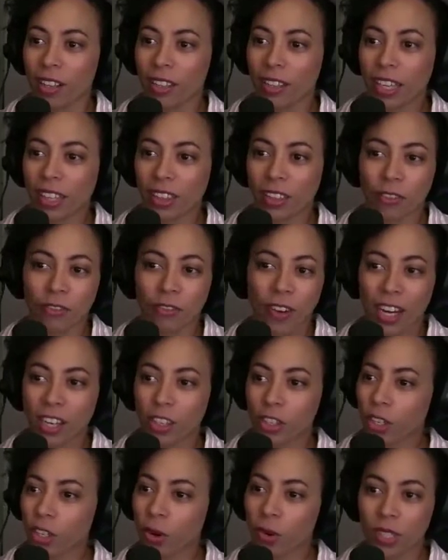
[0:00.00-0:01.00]
like the fight
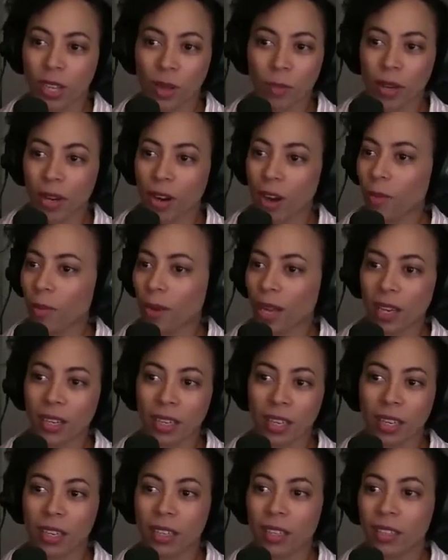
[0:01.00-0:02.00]
shows up in our body.